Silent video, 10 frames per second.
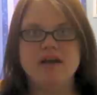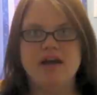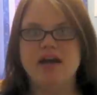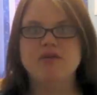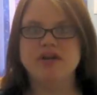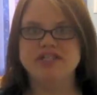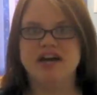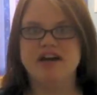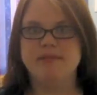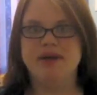had a great
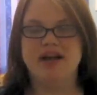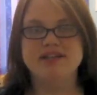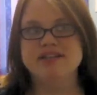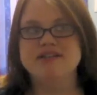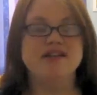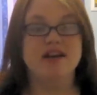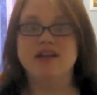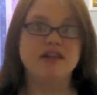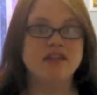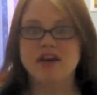time, and I didn't eat
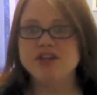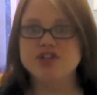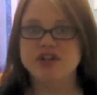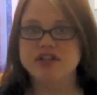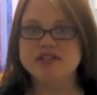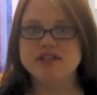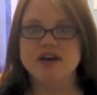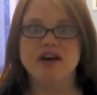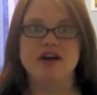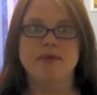anything that I shouldn't.
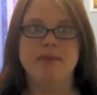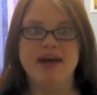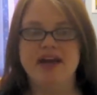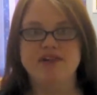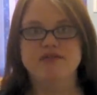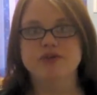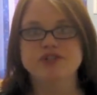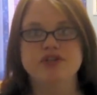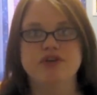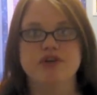I had
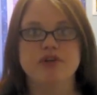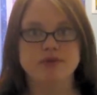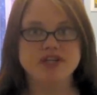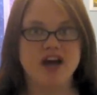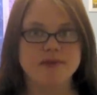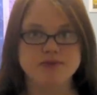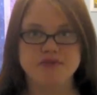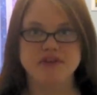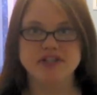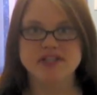frozen yogurt 3 times with
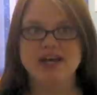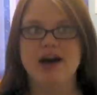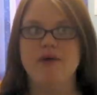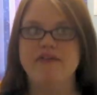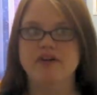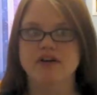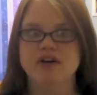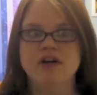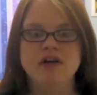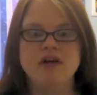Vince.
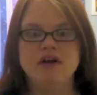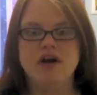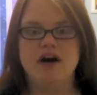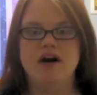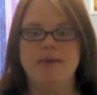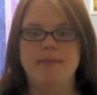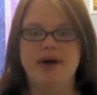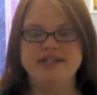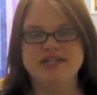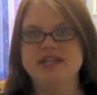However,
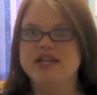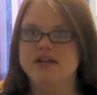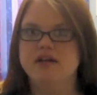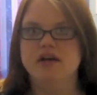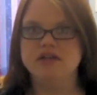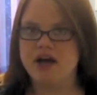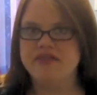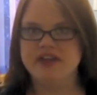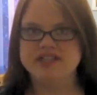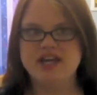I didn't eat a lot
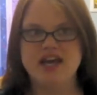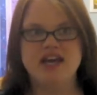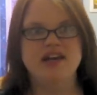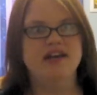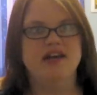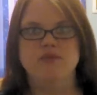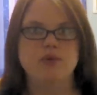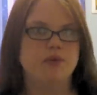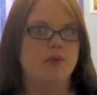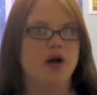in that day, and
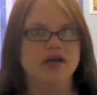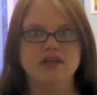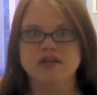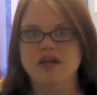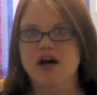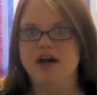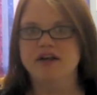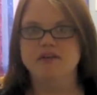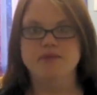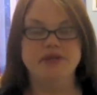we were walking a lot,
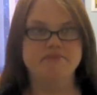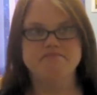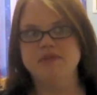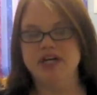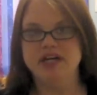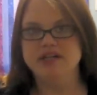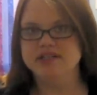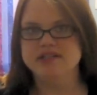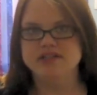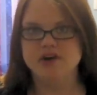and we hiked,
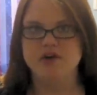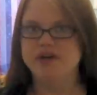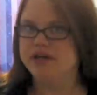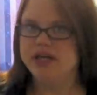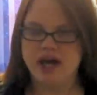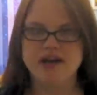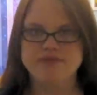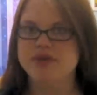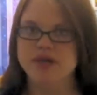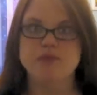and so I
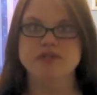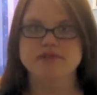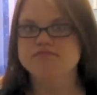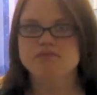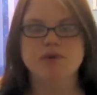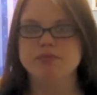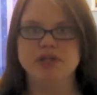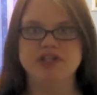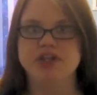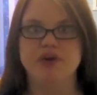think it was
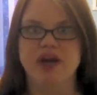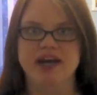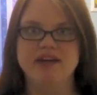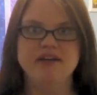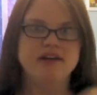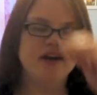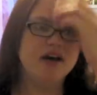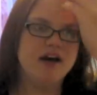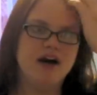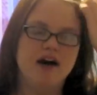completely okay.
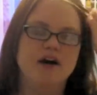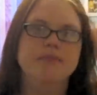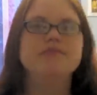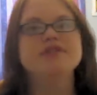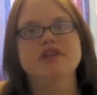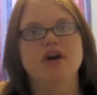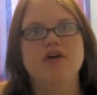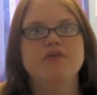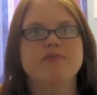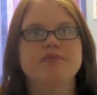So,
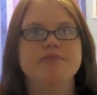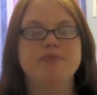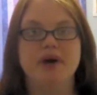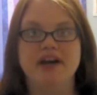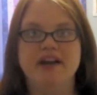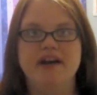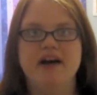but